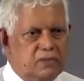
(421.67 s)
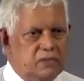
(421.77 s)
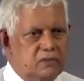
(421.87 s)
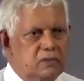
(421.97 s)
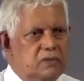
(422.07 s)

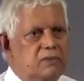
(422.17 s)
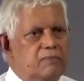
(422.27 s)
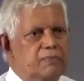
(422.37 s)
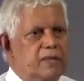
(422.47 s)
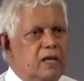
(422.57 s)
you know,
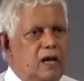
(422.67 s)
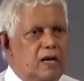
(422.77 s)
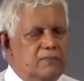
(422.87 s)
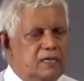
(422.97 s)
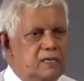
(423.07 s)

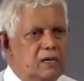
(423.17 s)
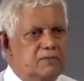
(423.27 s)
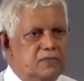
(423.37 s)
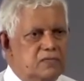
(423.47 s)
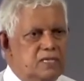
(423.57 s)
and medical
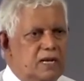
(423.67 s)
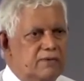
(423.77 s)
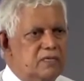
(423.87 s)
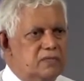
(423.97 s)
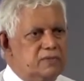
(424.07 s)
officer's
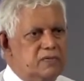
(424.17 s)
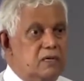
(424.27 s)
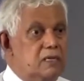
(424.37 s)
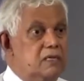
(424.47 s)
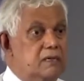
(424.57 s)
salaries were not
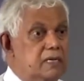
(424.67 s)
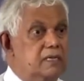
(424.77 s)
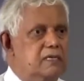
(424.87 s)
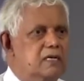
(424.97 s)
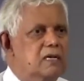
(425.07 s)
great.